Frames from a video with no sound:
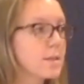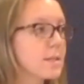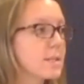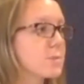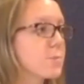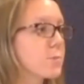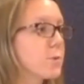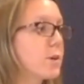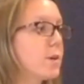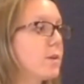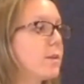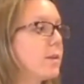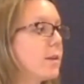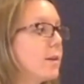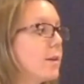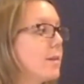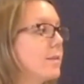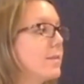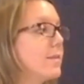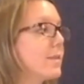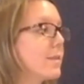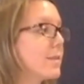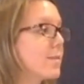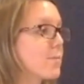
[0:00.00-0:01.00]
This
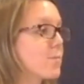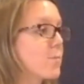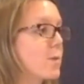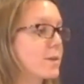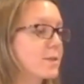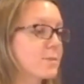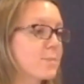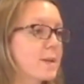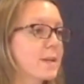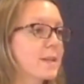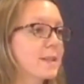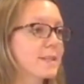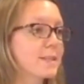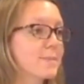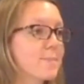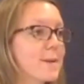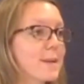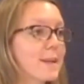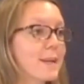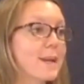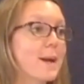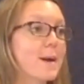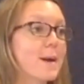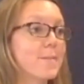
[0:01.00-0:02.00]
will while spending this
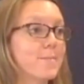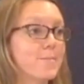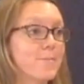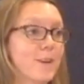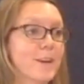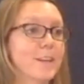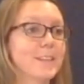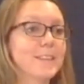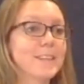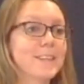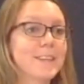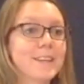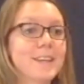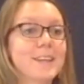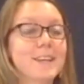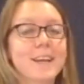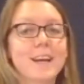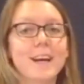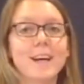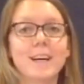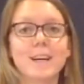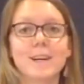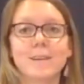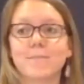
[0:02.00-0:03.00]
money up front,
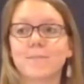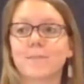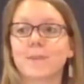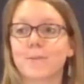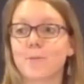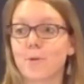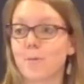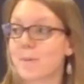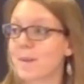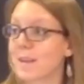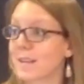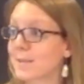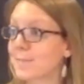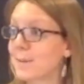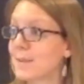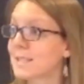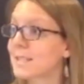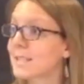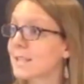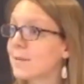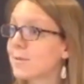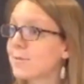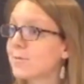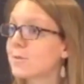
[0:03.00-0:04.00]
um, it will be
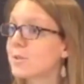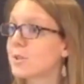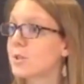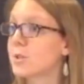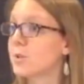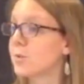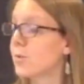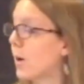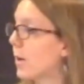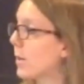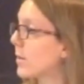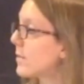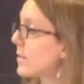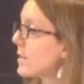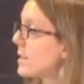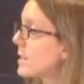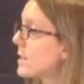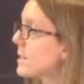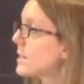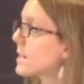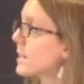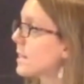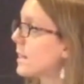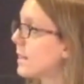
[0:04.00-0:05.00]
expensive to do all of
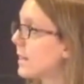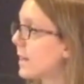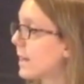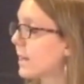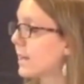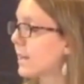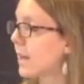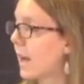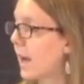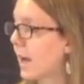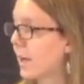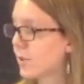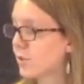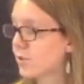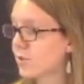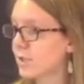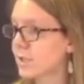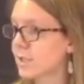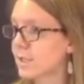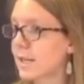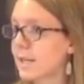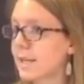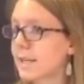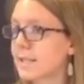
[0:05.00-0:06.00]
these
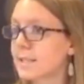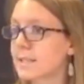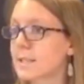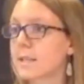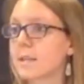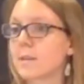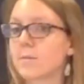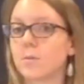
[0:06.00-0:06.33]
extra studies.